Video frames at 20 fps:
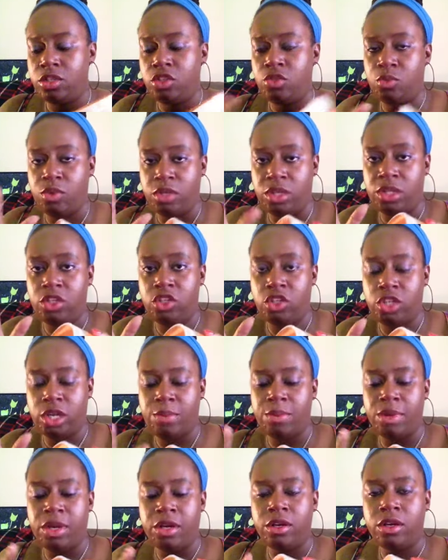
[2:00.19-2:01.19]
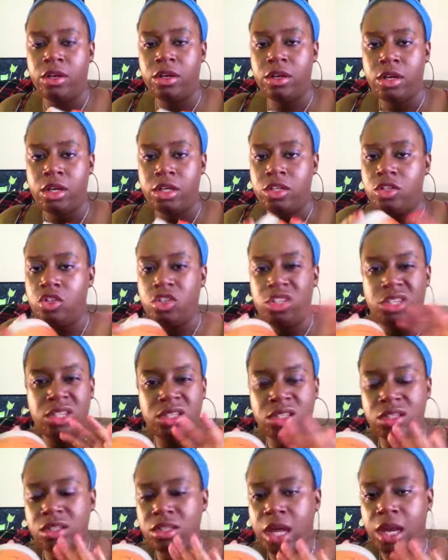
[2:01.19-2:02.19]
with the shea butter.
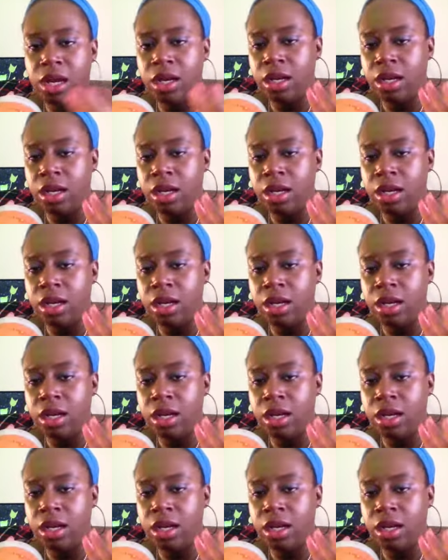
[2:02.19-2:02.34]
Just not a